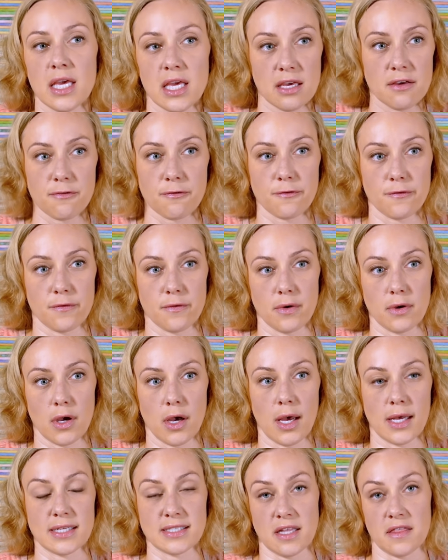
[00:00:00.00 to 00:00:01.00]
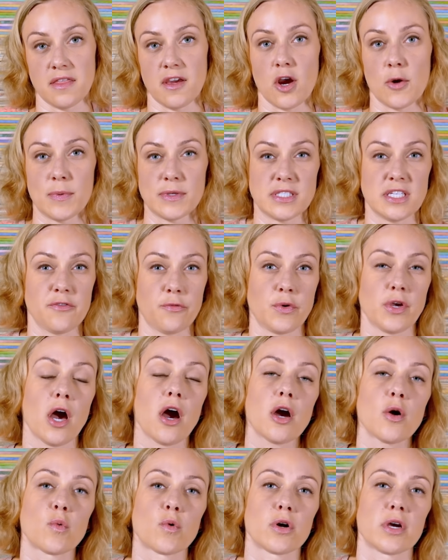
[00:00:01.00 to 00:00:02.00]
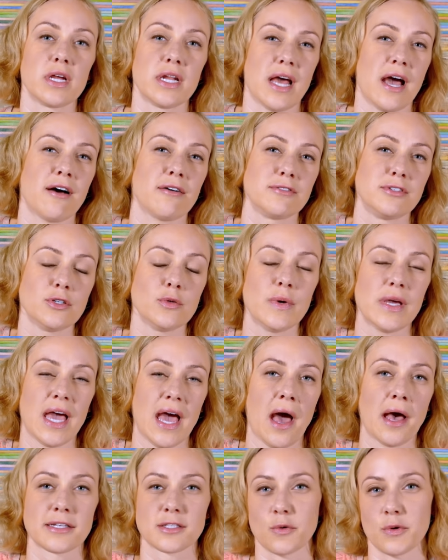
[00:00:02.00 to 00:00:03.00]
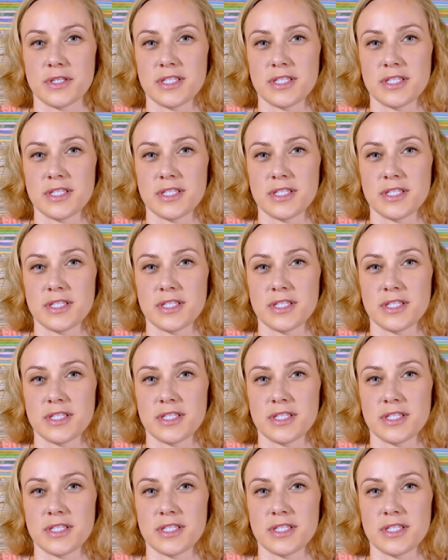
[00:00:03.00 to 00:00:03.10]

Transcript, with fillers: if uh, as a therapist, if we are worried, how do we ask?